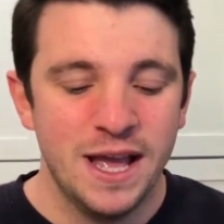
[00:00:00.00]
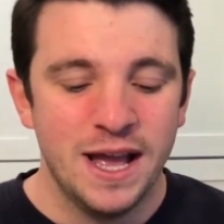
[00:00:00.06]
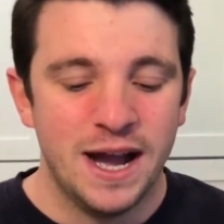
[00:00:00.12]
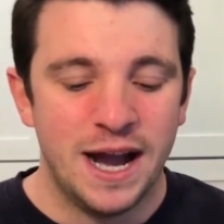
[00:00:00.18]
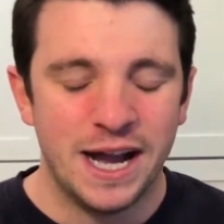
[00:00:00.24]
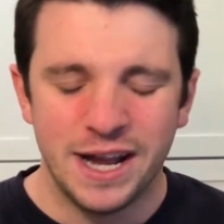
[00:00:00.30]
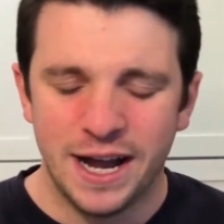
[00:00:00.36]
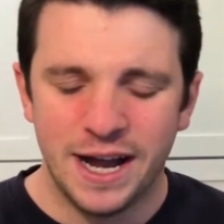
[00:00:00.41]

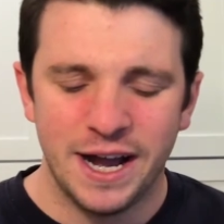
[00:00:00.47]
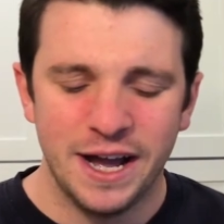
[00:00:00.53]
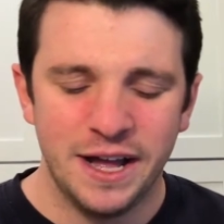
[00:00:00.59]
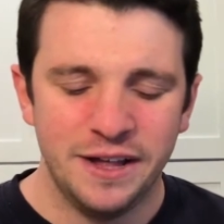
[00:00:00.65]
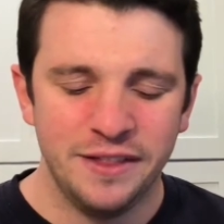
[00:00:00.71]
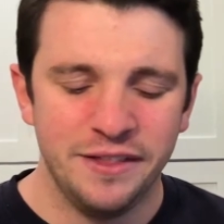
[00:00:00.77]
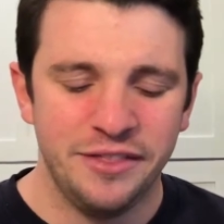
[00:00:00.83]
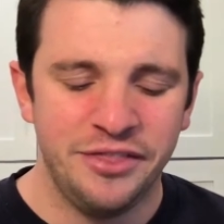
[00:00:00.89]

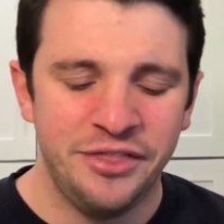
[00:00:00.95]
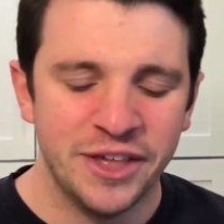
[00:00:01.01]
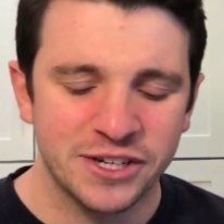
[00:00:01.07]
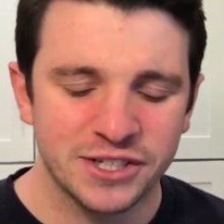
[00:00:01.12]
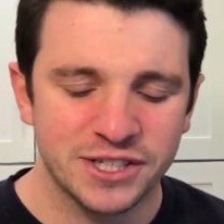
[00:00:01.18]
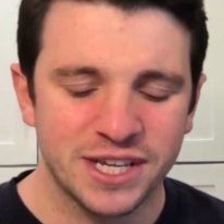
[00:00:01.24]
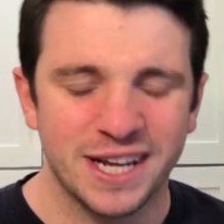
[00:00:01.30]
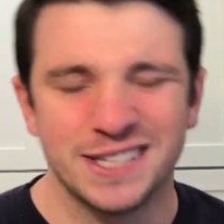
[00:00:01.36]
that
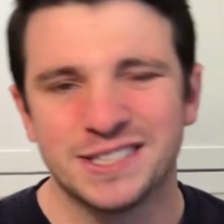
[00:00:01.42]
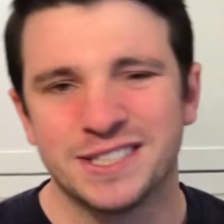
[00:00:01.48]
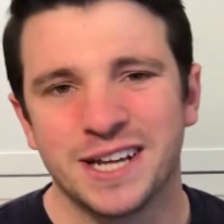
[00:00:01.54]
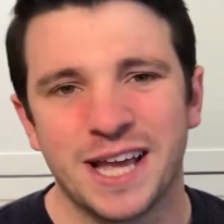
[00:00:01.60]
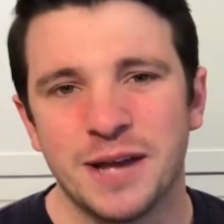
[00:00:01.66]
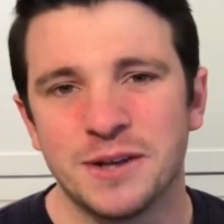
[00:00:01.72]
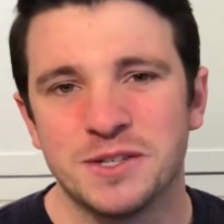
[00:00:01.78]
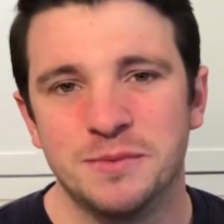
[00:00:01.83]
just kind of
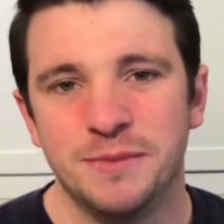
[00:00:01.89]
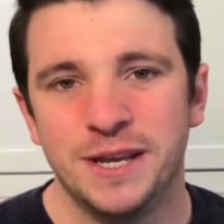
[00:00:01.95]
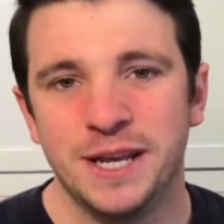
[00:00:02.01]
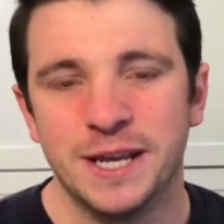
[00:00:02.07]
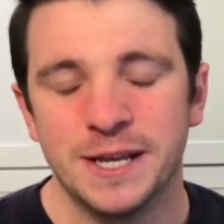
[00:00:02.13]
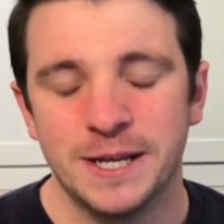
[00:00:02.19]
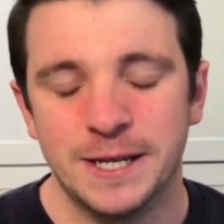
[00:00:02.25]
stuck out to me,